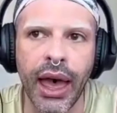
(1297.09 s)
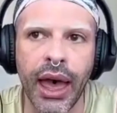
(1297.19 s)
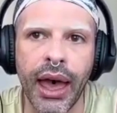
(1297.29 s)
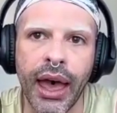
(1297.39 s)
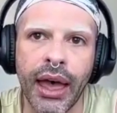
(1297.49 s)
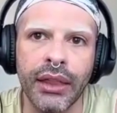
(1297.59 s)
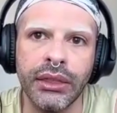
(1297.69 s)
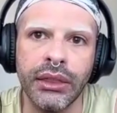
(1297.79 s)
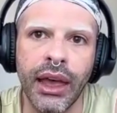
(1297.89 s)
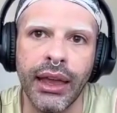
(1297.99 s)

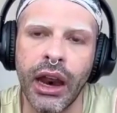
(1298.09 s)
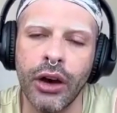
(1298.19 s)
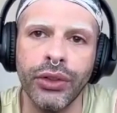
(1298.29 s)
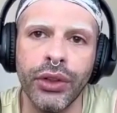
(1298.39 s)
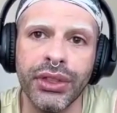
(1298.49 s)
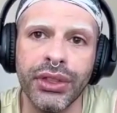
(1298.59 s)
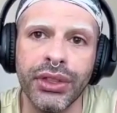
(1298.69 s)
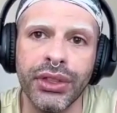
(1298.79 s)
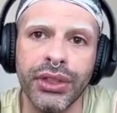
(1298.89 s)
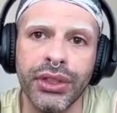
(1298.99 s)
And another
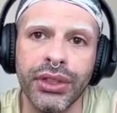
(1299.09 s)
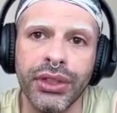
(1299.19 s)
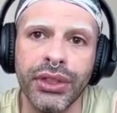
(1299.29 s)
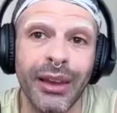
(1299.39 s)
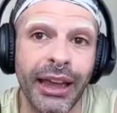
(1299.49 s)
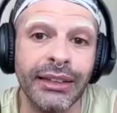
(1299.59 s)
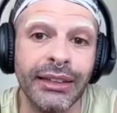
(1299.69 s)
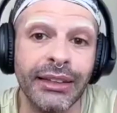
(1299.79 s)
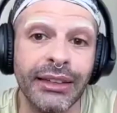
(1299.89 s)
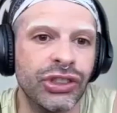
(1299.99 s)
thing that is very
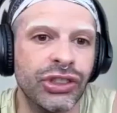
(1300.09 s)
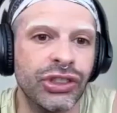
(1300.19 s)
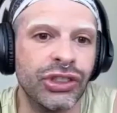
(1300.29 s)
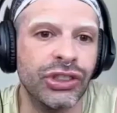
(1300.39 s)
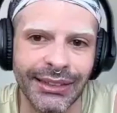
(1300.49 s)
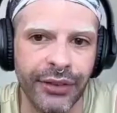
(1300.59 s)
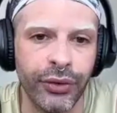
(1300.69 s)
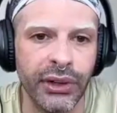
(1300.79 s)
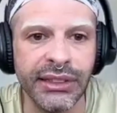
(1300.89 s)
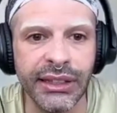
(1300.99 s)
debated is sex
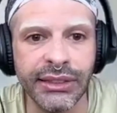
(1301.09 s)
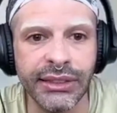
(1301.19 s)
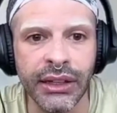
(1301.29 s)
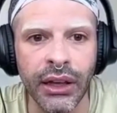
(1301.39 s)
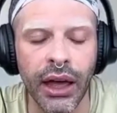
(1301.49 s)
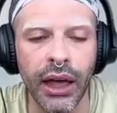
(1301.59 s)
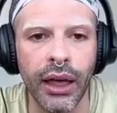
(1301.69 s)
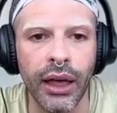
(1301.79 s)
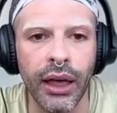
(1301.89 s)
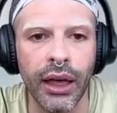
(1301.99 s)
differences.
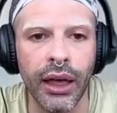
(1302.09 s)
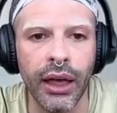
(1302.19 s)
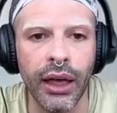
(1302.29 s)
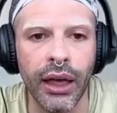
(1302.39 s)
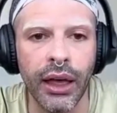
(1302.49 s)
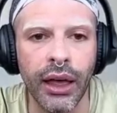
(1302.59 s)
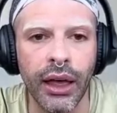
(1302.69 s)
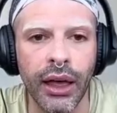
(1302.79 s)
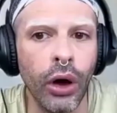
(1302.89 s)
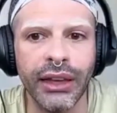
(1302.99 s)

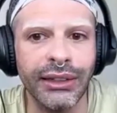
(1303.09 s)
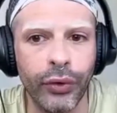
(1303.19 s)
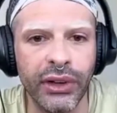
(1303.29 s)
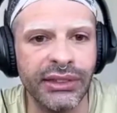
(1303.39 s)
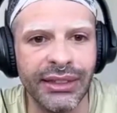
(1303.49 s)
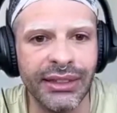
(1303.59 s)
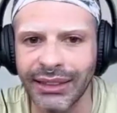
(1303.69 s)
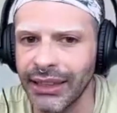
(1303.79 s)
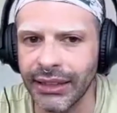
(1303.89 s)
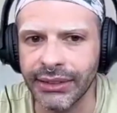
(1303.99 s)
We know that
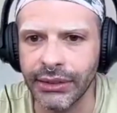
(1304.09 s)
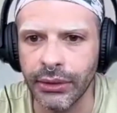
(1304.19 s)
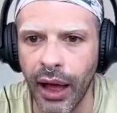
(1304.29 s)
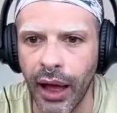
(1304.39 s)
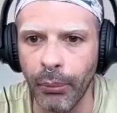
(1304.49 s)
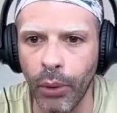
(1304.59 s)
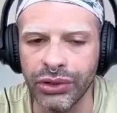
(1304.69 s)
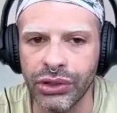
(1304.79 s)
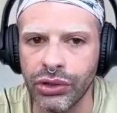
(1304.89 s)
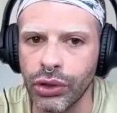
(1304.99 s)
differences
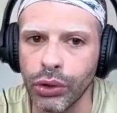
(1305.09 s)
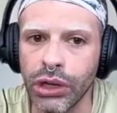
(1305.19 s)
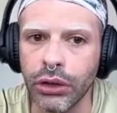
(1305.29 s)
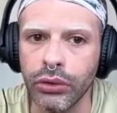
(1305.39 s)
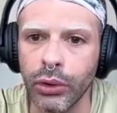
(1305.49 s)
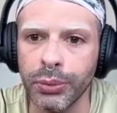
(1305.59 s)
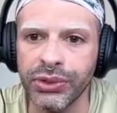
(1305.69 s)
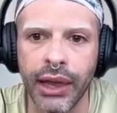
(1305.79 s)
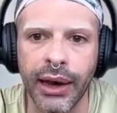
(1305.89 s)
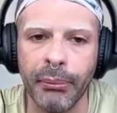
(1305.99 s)
exist amongst
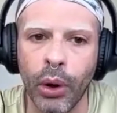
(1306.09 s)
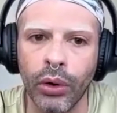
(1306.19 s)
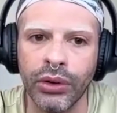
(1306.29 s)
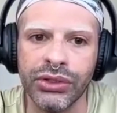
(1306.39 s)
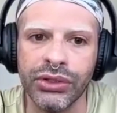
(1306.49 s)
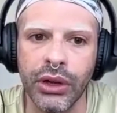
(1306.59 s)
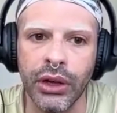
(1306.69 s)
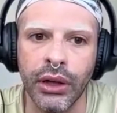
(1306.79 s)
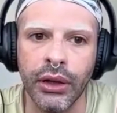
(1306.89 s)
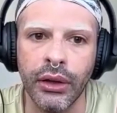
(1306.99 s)
social groups and
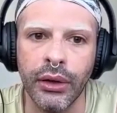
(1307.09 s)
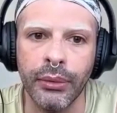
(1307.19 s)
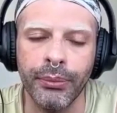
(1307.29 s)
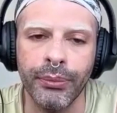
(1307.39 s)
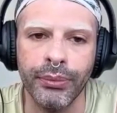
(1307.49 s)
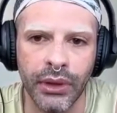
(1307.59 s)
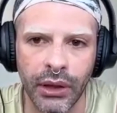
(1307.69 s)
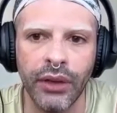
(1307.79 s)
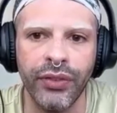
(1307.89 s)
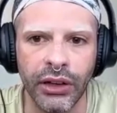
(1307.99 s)
amongst
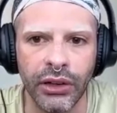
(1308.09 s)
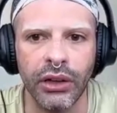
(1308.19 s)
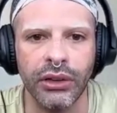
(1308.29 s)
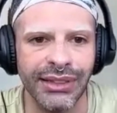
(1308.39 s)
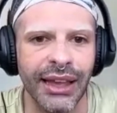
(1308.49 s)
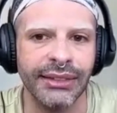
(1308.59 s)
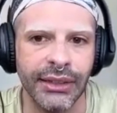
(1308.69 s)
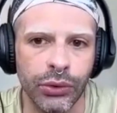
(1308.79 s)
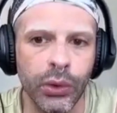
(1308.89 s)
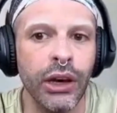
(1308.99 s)

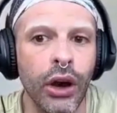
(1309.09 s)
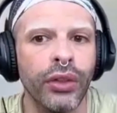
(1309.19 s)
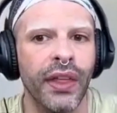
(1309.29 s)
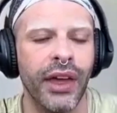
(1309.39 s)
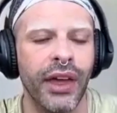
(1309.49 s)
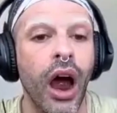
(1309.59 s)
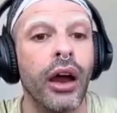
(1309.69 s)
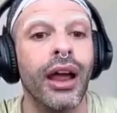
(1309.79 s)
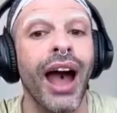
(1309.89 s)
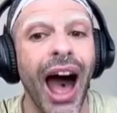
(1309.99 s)
even sexes. We know that
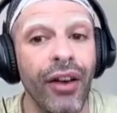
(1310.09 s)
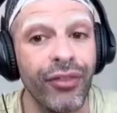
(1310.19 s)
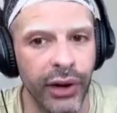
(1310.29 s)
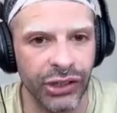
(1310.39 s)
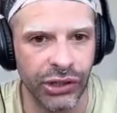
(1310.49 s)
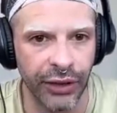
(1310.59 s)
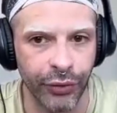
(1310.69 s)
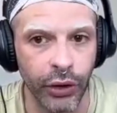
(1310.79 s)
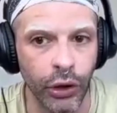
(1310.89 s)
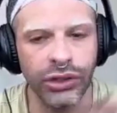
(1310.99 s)
there are average
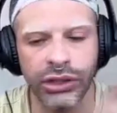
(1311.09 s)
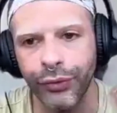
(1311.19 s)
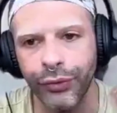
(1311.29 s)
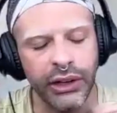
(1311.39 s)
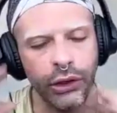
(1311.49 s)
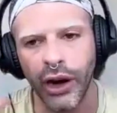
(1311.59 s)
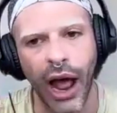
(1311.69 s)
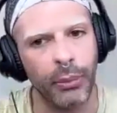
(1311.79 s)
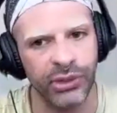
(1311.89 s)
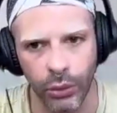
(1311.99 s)
not
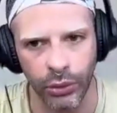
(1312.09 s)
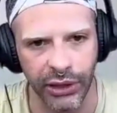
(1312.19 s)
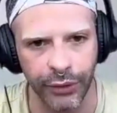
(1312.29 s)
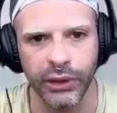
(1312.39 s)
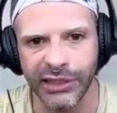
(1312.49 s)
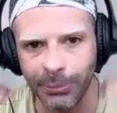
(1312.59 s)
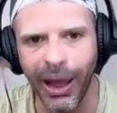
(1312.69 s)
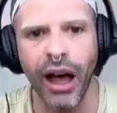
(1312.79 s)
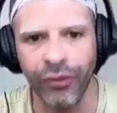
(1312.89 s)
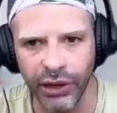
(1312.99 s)
absolute differences,
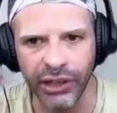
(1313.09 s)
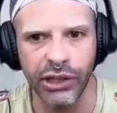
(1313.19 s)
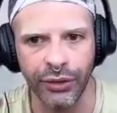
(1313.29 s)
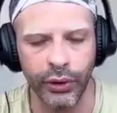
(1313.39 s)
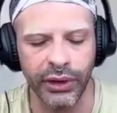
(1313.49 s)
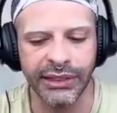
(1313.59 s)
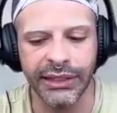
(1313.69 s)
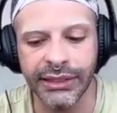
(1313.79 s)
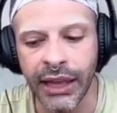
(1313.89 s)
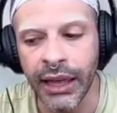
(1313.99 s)
but average
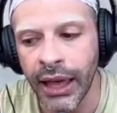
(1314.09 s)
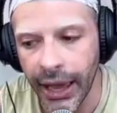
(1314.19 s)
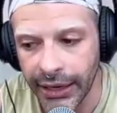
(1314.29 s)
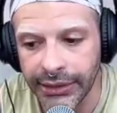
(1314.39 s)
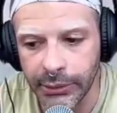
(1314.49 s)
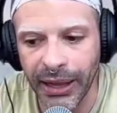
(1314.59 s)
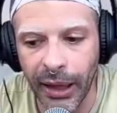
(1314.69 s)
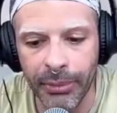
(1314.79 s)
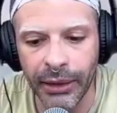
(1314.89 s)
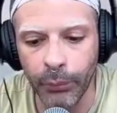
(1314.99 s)
differences. And it's
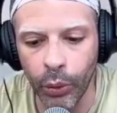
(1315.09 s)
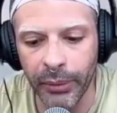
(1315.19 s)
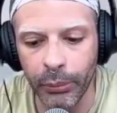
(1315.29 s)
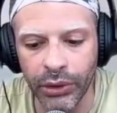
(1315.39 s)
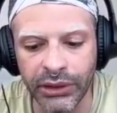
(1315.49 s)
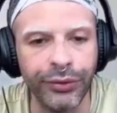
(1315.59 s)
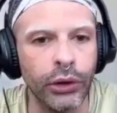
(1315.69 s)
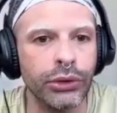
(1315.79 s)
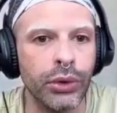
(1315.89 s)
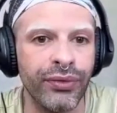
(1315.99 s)
becoming more and more
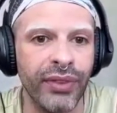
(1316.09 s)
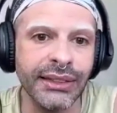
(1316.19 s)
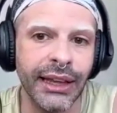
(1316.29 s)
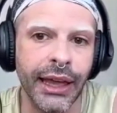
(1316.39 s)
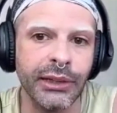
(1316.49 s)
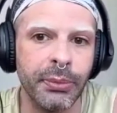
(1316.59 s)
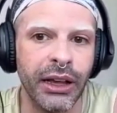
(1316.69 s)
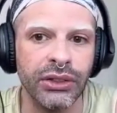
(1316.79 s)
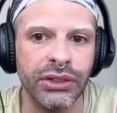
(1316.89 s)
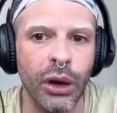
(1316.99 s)
difficult to investigate
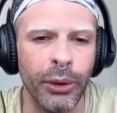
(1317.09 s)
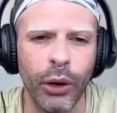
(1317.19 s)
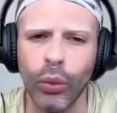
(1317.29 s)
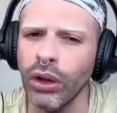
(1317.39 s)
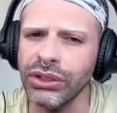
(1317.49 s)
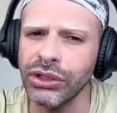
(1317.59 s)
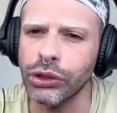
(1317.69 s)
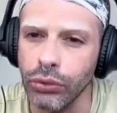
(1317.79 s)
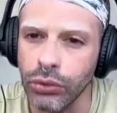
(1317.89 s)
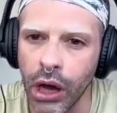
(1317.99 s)
because nobody wants
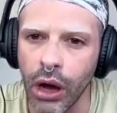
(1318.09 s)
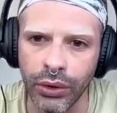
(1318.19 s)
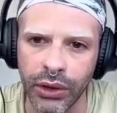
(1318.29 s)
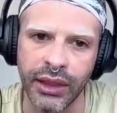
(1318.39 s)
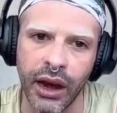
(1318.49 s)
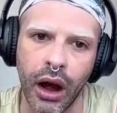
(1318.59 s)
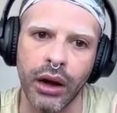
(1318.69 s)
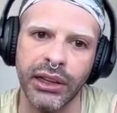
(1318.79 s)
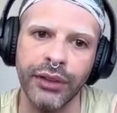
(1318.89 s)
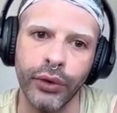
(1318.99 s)
to know that there are
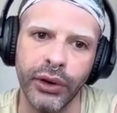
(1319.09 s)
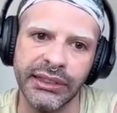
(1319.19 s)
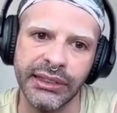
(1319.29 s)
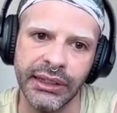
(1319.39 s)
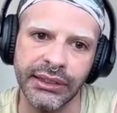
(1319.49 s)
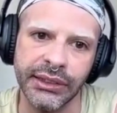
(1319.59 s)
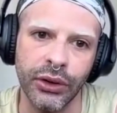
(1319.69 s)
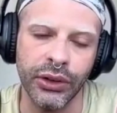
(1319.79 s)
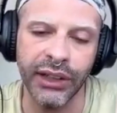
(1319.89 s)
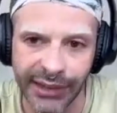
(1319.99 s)
differences.
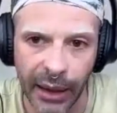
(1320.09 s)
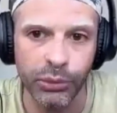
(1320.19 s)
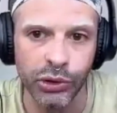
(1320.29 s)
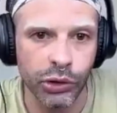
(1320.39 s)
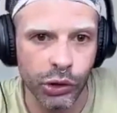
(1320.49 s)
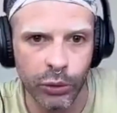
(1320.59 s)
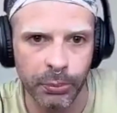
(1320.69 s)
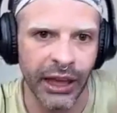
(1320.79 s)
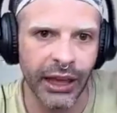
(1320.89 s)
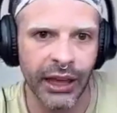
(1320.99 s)
The assumption should
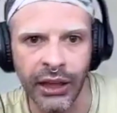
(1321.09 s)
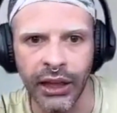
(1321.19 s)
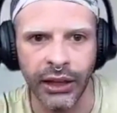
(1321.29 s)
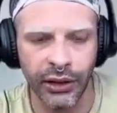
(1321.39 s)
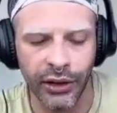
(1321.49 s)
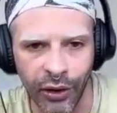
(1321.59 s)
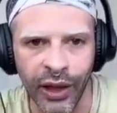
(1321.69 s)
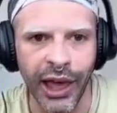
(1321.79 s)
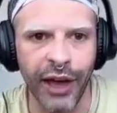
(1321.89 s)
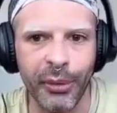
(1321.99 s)
be,
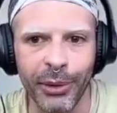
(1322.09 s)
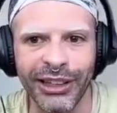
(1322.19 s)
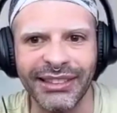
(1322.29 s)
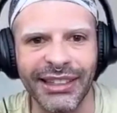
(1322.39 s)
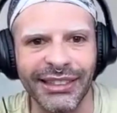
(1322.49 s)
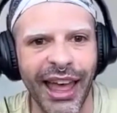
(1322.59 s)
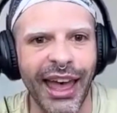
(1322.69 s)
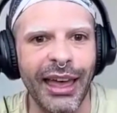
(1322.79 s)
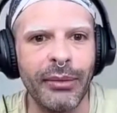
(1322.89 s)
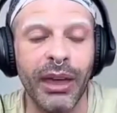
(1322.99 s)
everybody's the
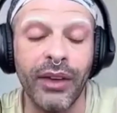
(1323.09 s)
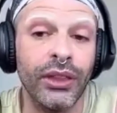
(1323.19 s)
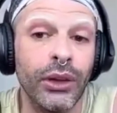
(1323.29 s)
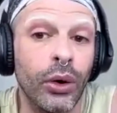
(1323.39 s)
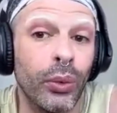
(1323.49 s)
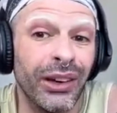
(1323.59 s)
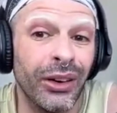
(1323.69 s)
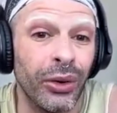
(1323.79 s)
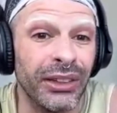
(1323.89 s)
same, even though we know